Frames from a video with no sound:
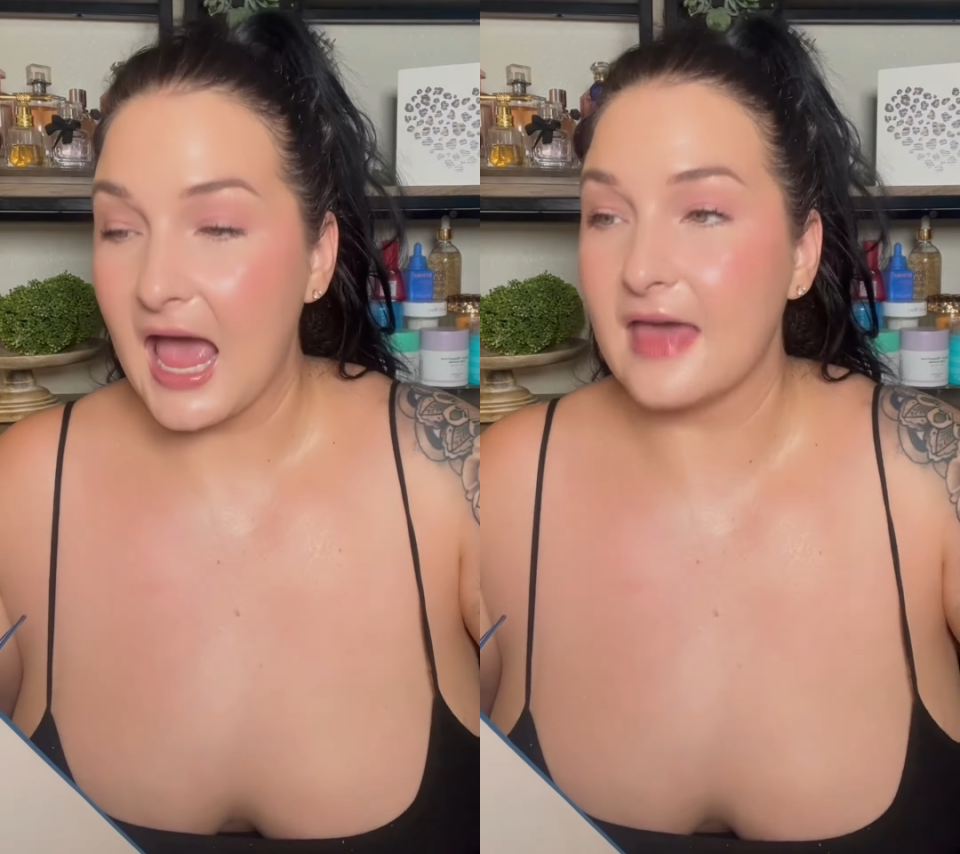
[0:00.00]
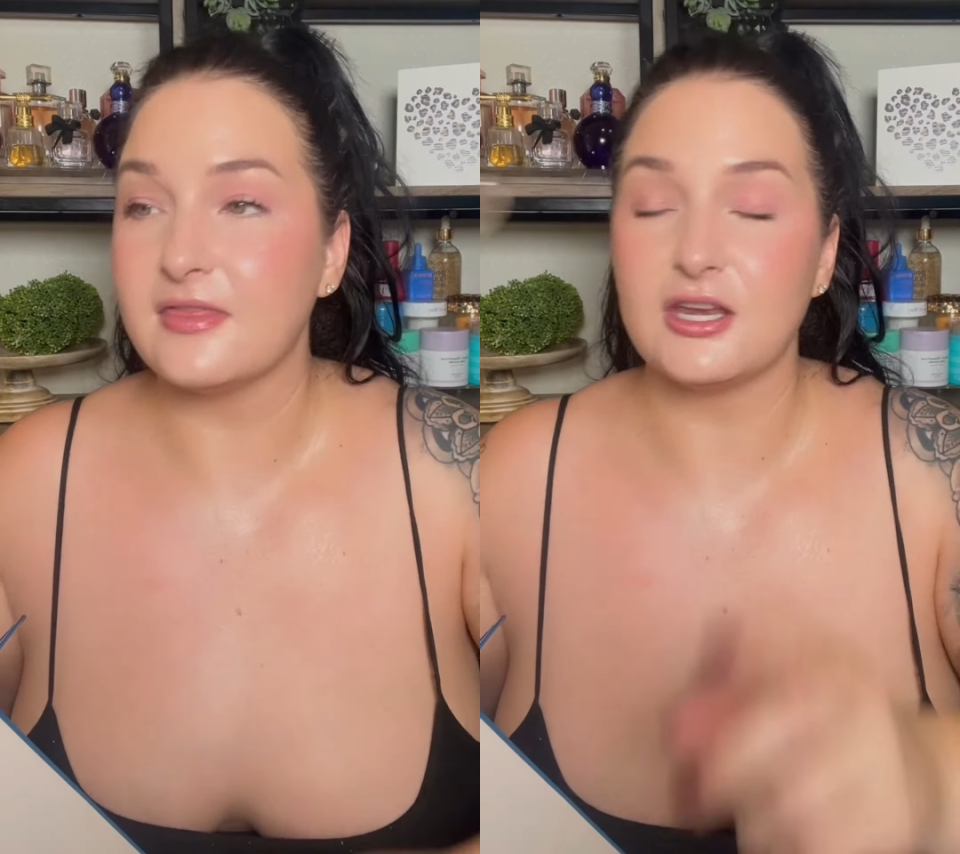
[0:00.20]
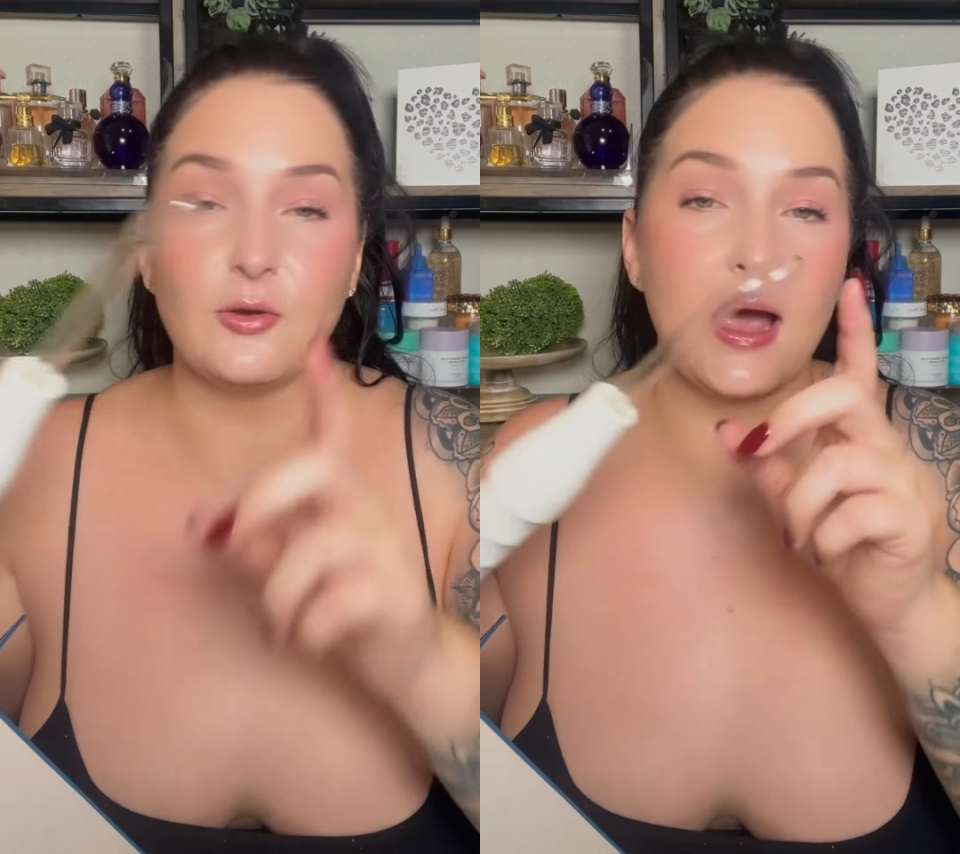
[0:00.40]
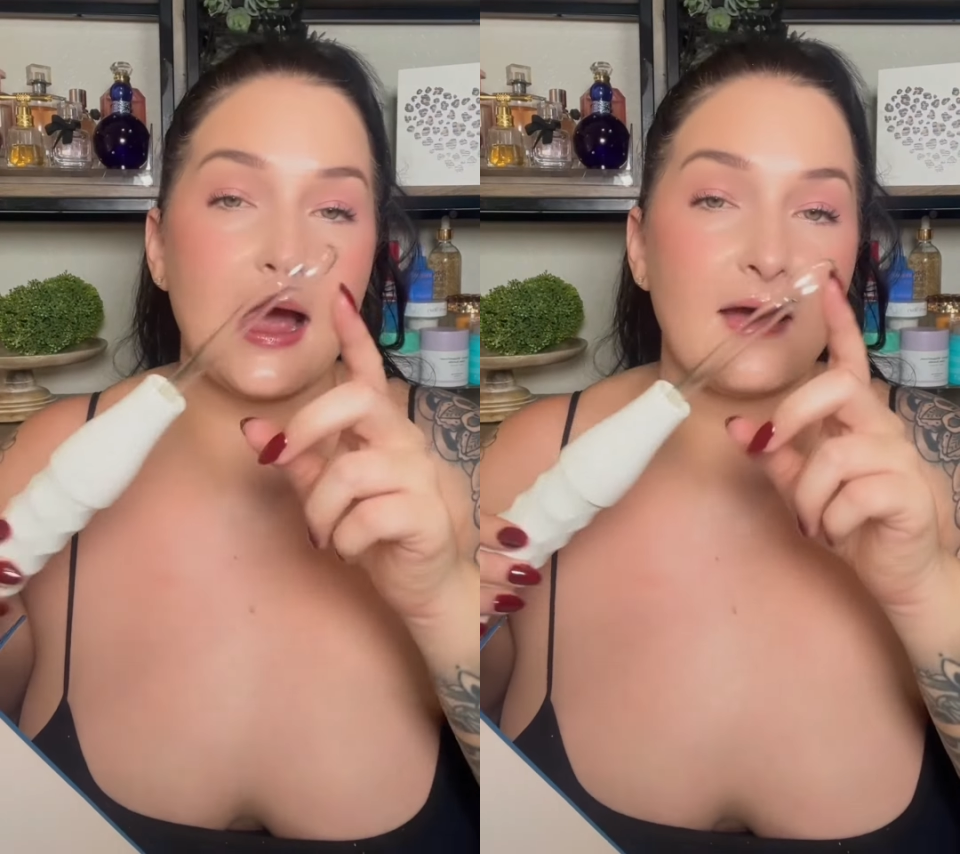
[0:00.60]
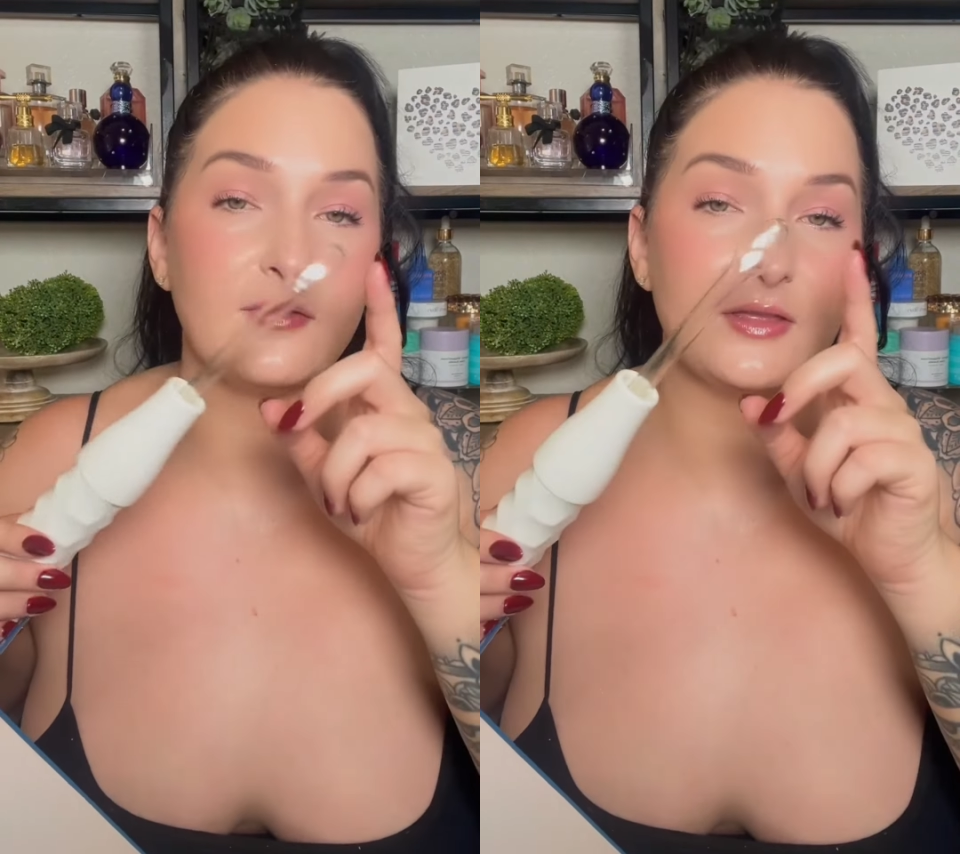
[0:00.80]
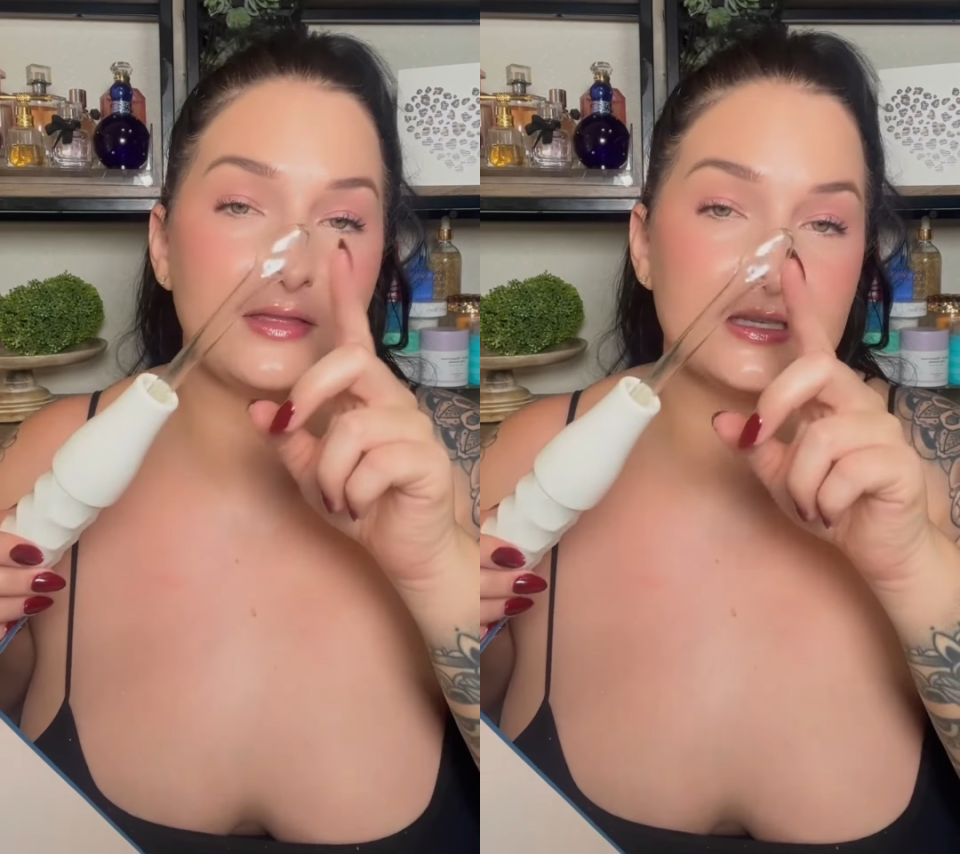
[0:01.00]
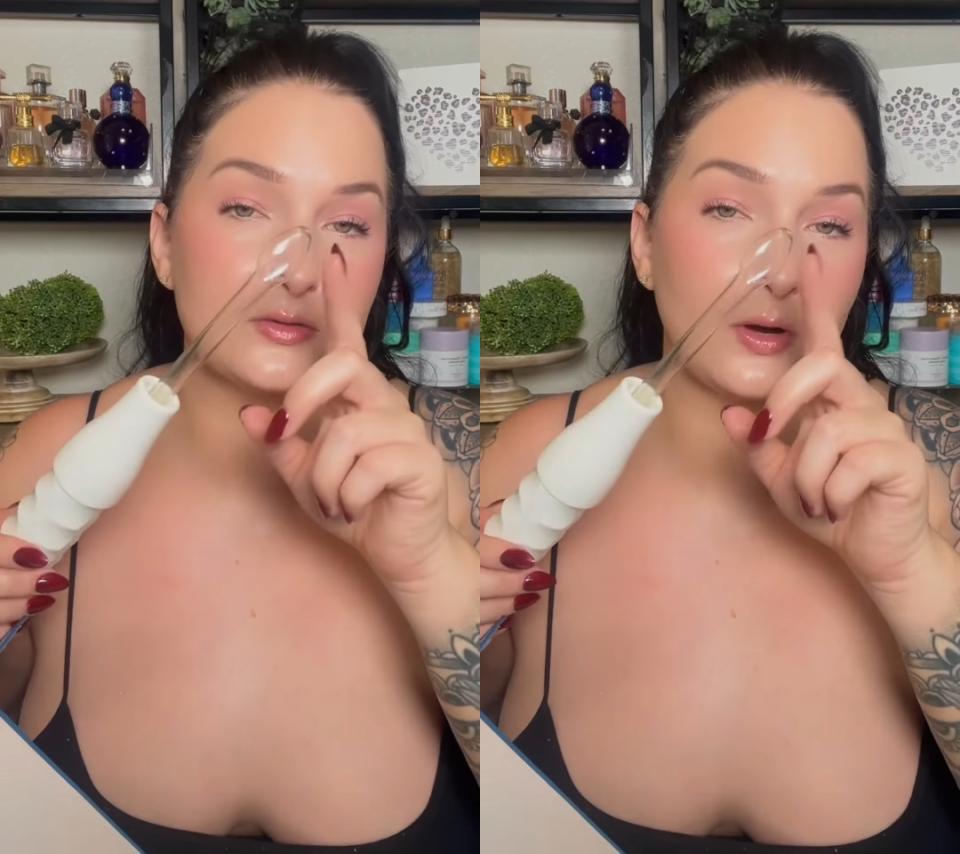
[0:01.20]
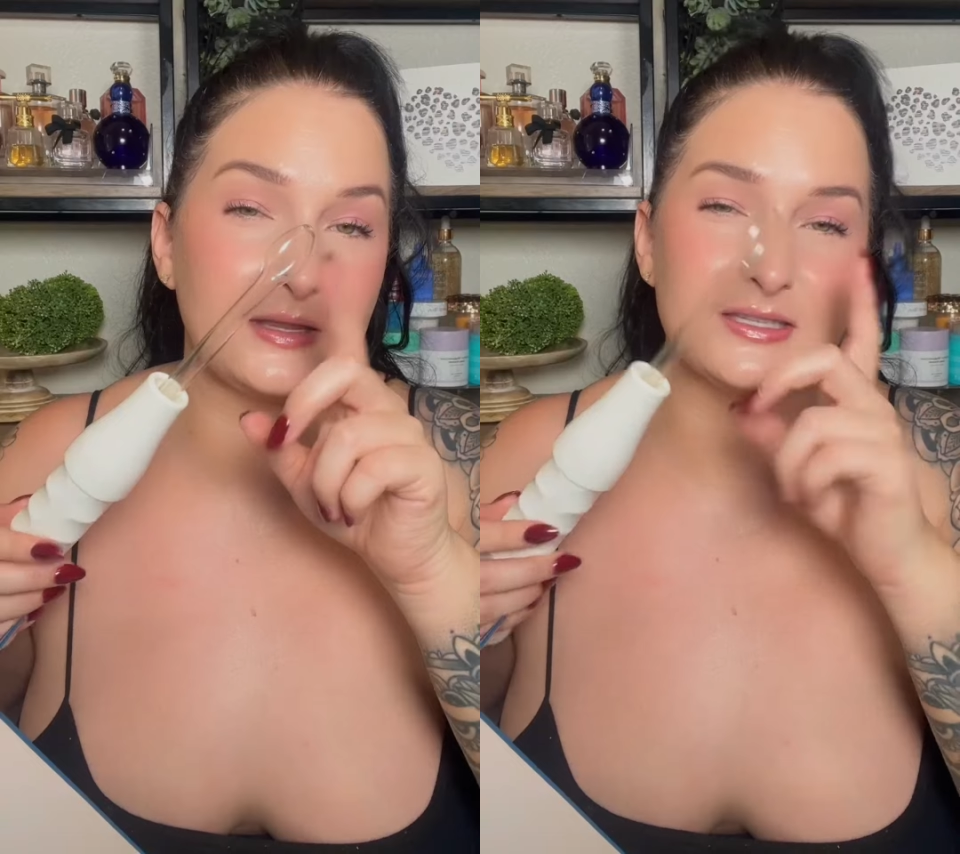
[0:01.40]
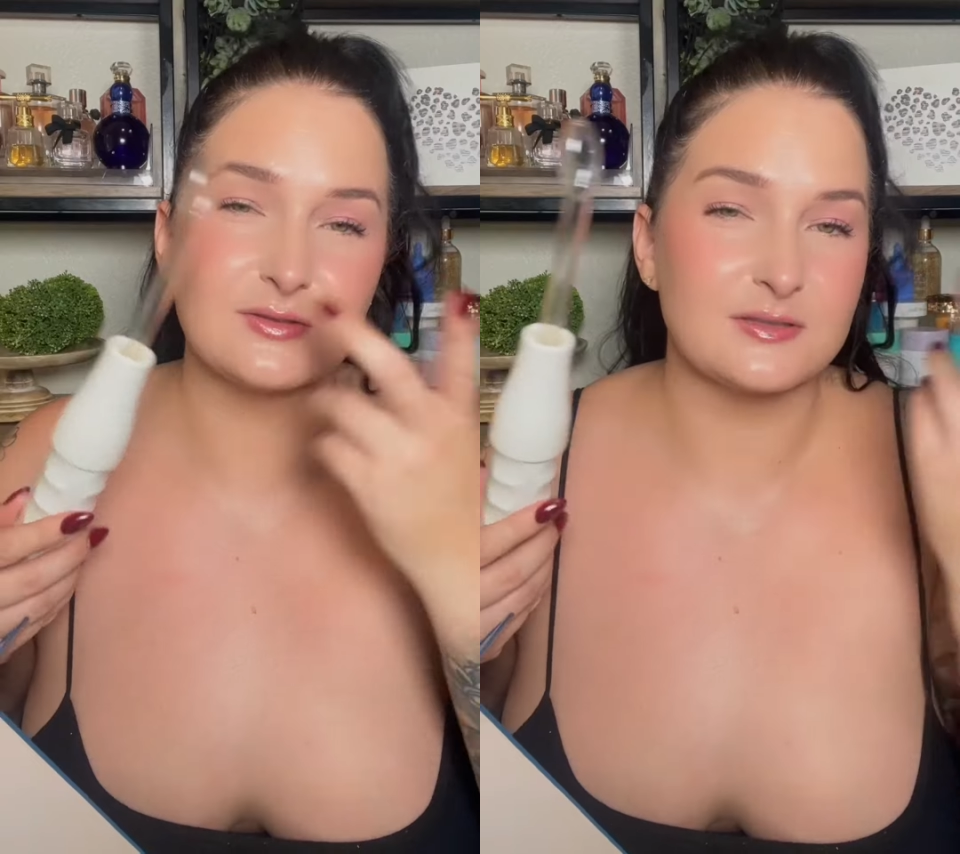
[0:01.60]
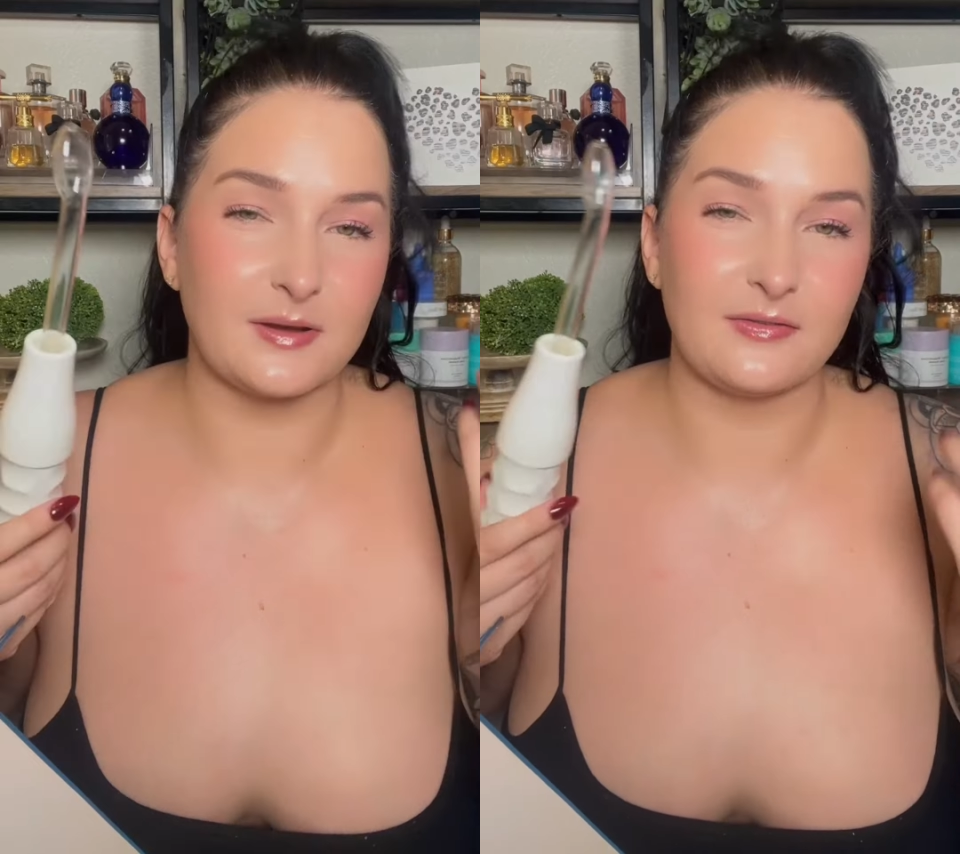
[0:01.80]
And then you have this one. This
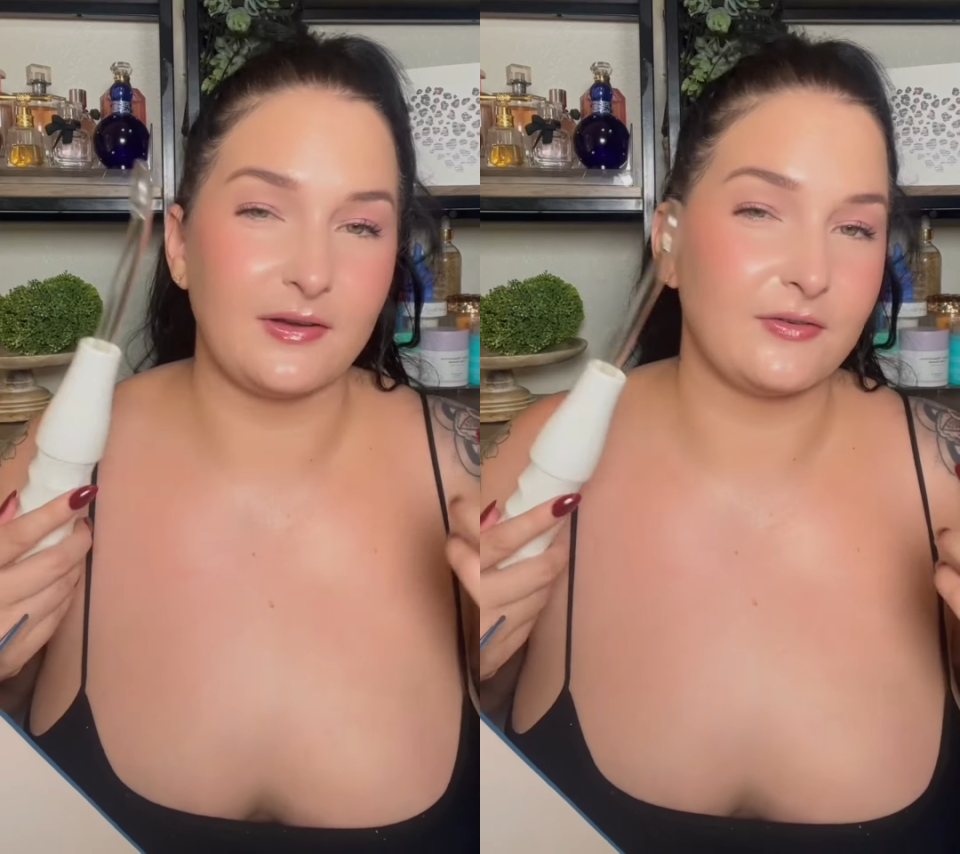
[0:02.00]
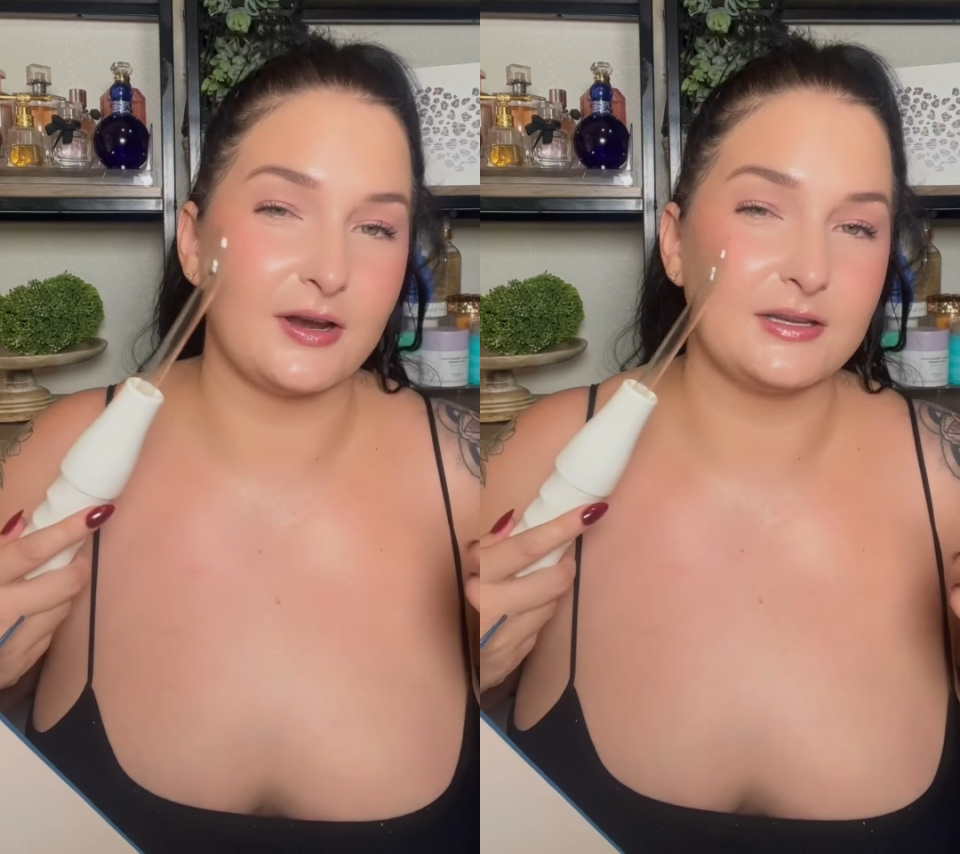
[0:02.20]
one's my favorite.